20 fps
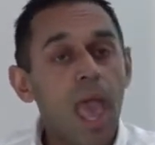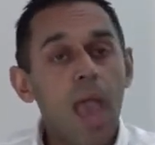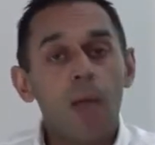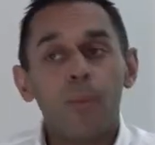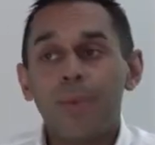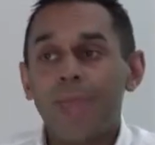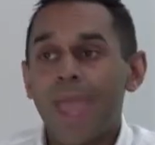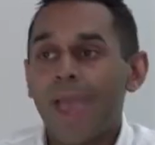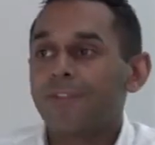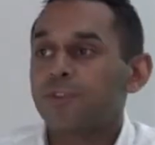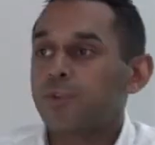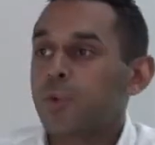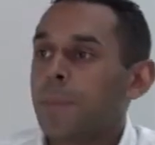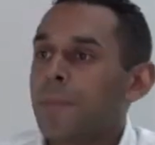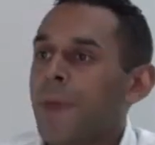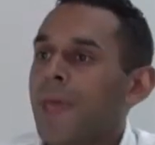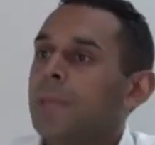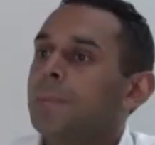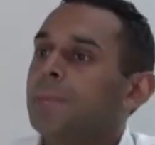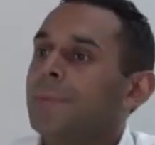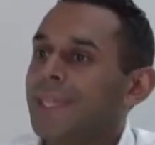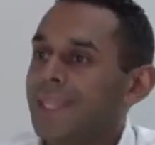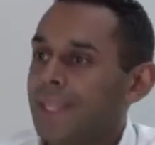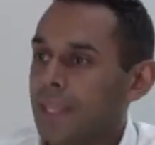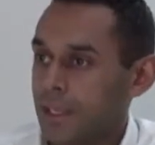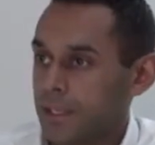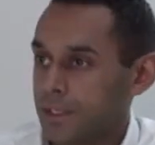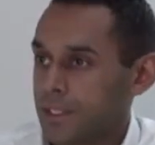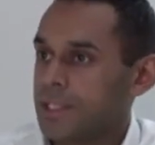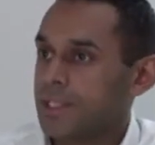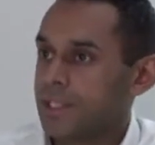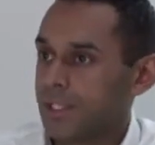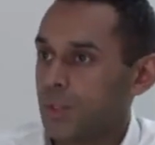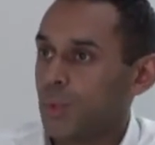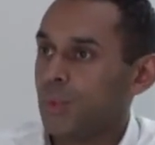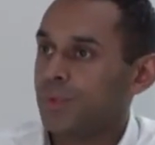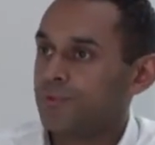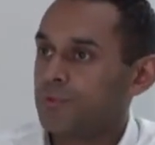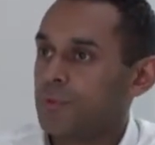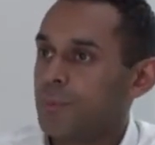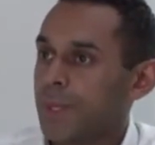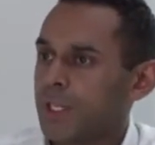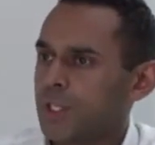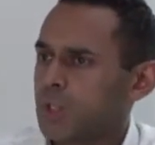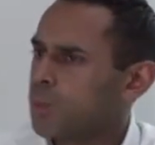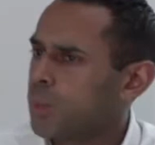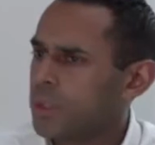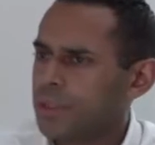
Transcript: and we have to append meaning to this new information.